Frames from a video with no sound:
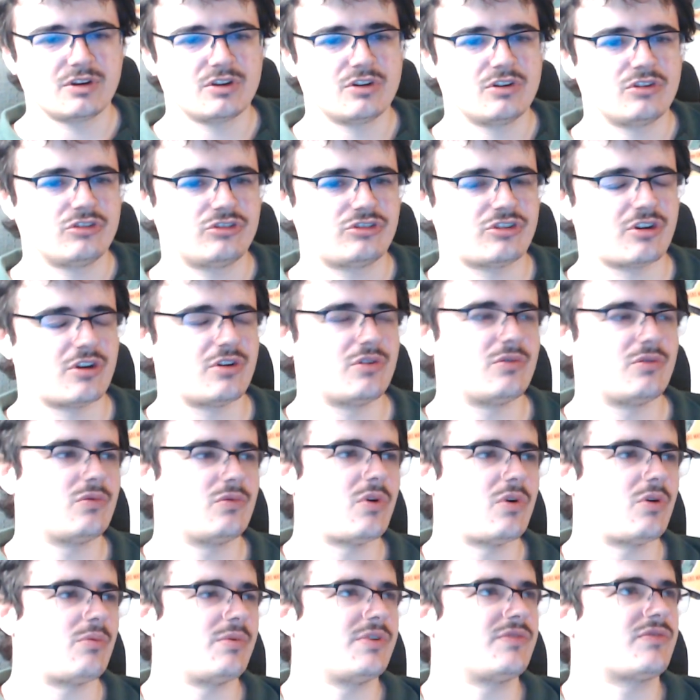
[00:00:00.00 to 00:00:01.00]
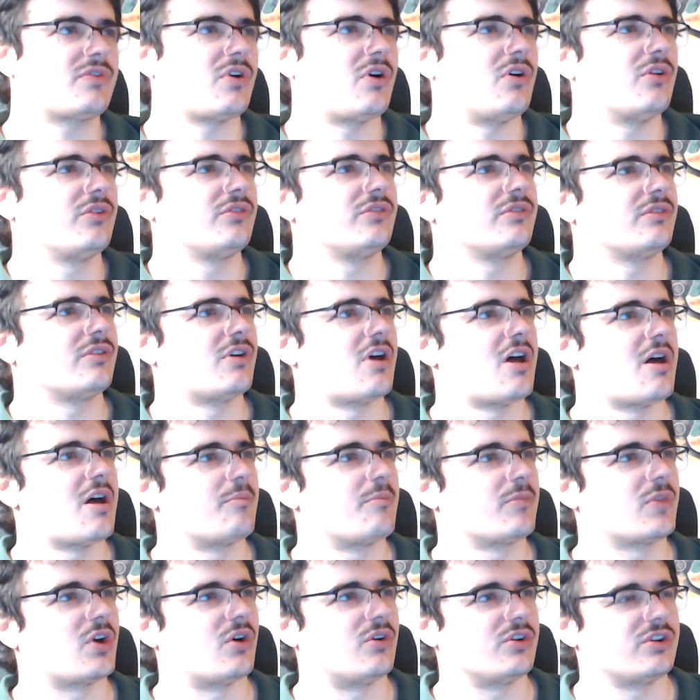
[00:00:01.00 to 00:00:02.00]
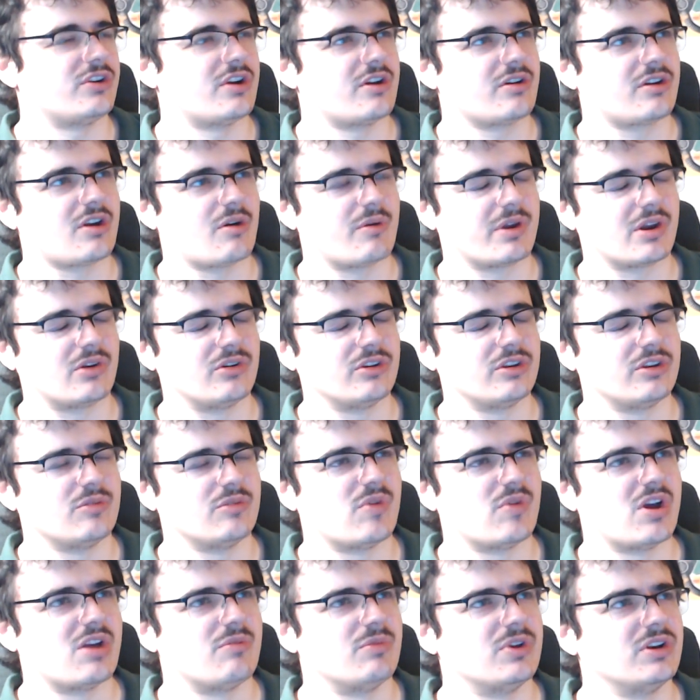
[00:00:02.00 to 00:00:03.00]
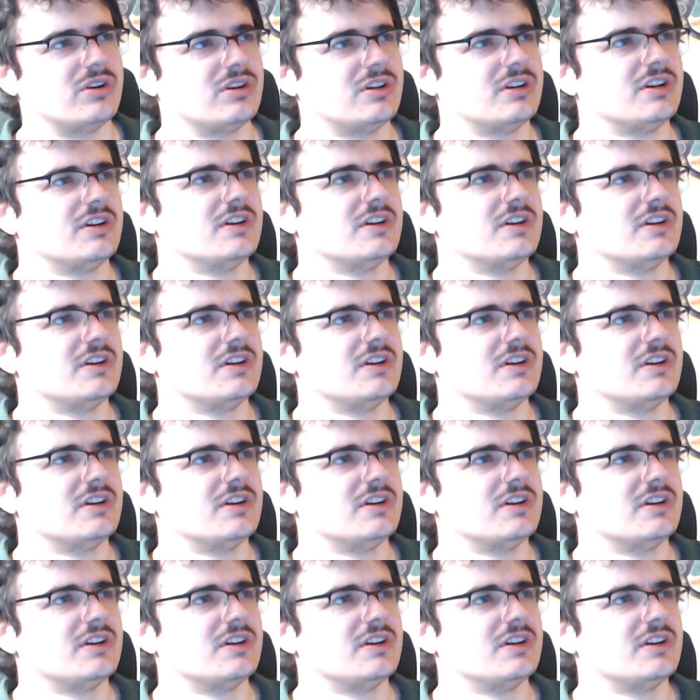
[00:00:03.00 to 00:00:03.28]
So what we've got, you know, going on at the moment